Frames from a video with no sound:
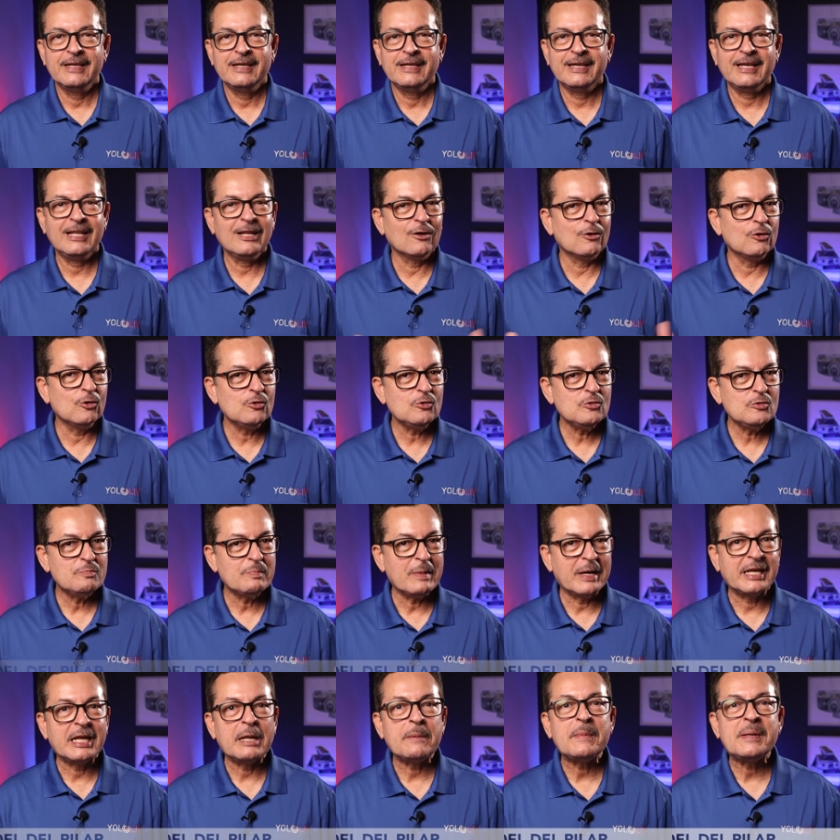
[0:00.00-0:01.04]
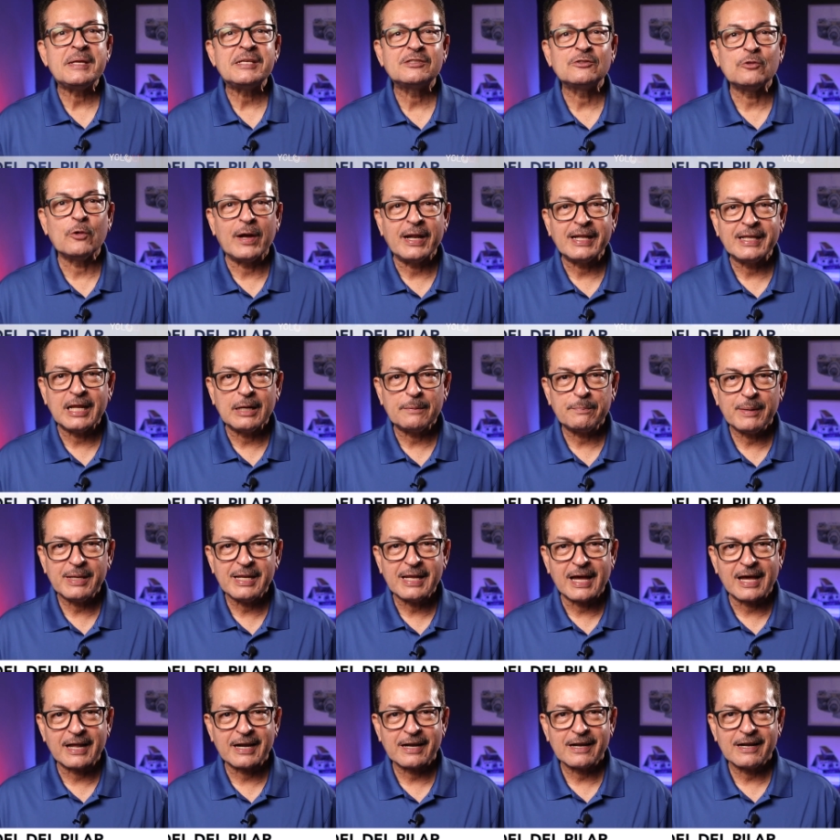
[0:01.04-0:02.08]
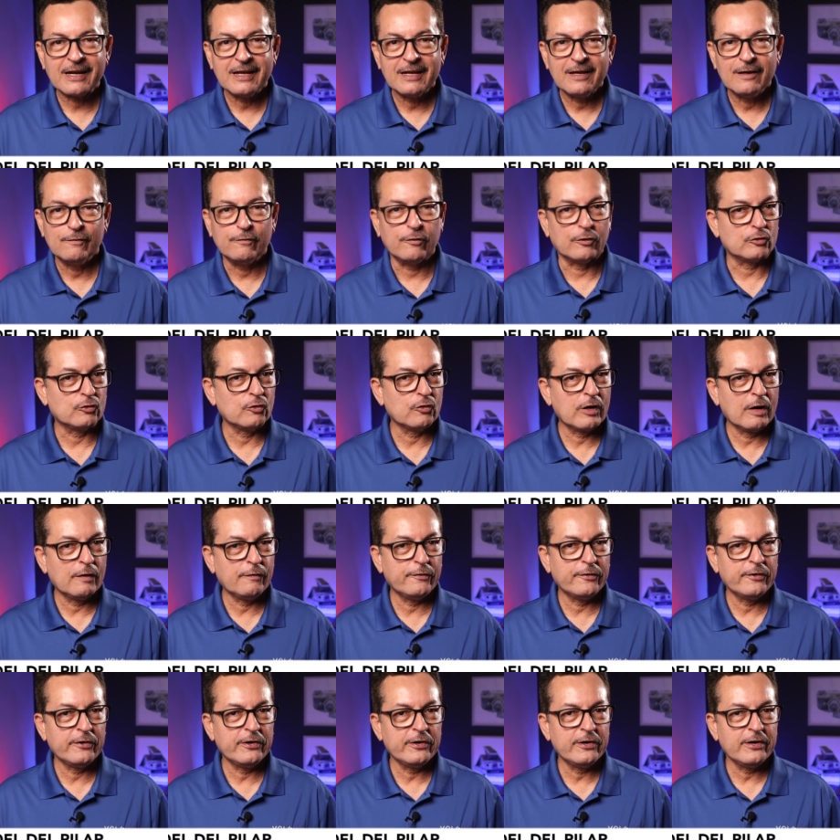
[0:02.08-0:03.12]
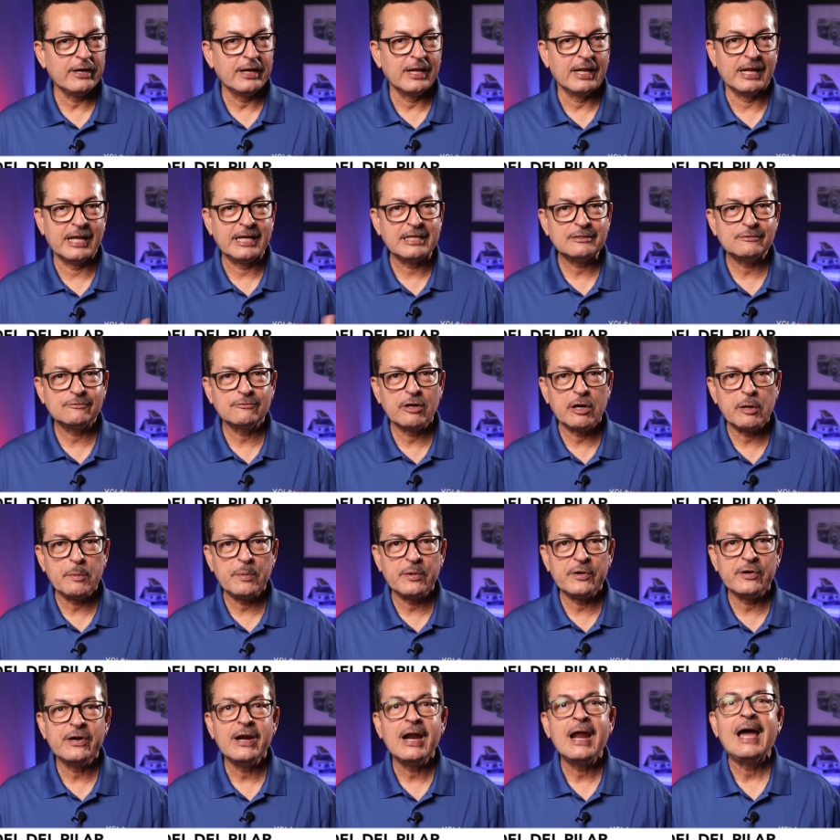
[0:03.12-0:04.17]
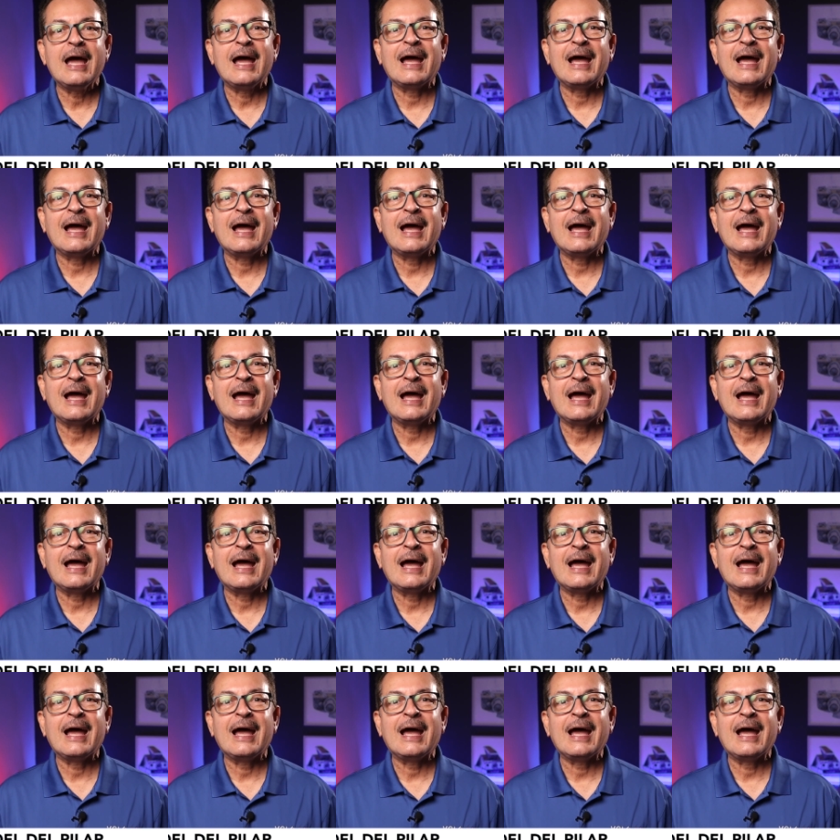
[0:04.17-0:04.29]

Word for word: Hello, my name is Noel del Pilar, photographer, live streamer,